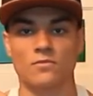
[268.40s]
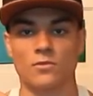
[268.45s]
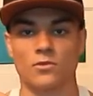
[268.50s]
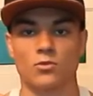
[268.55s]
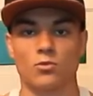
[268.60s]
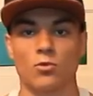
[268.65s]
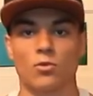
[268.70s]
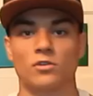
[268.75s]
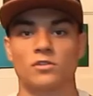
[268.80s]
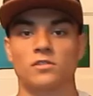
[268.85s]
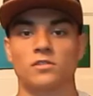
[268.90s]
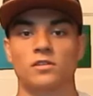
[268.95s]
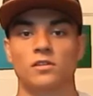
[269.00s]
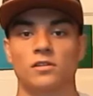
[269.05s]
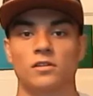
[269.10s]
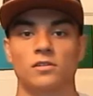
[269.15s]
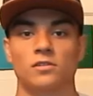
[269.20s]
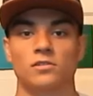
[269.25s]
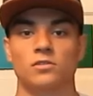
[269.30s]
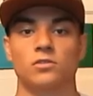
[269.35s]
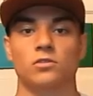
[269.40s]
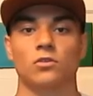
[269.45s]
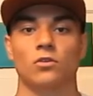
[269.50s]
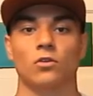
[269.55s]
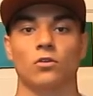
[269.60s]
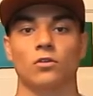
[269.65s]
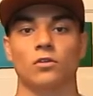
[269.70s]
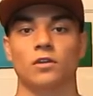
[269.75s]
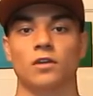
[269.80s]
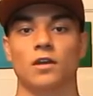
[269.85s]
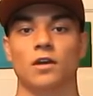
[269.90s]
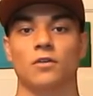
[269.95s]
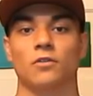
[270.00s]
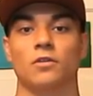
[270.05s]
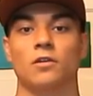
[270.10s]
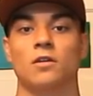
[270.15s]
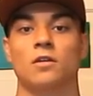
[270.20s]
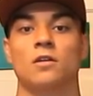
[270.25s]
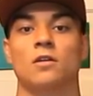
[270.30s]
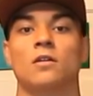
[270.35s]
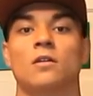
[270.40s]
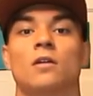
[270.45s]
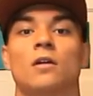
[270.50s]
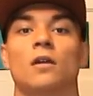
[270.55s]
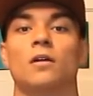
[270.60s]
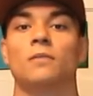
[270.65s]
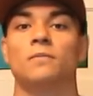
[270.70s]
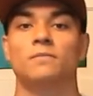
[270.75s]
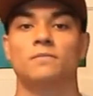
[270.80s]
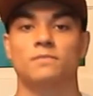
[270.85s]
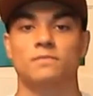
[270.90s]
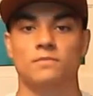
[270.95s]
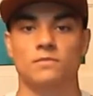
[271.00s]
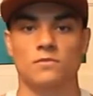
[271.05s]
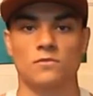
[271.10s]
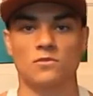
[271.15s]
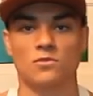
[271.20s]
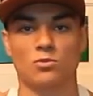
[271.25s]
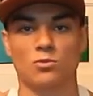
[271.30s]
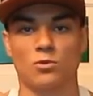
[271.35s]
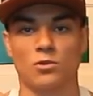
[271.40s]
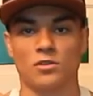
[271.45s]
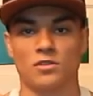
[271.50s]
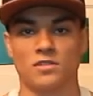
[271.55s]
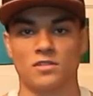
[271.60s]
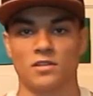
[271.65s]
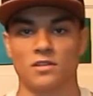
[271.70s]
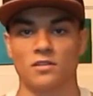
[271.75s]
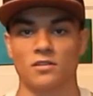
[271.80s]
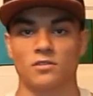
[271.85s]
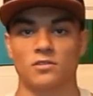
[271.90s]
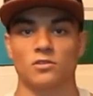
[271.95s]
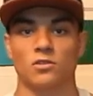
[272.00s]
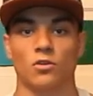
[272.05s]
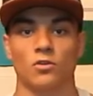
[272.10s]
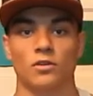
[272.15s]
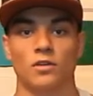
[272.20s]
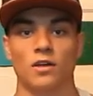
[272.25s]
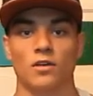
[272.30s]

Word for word: towards the ceiling, slowly down, up towards the ceiling, slowly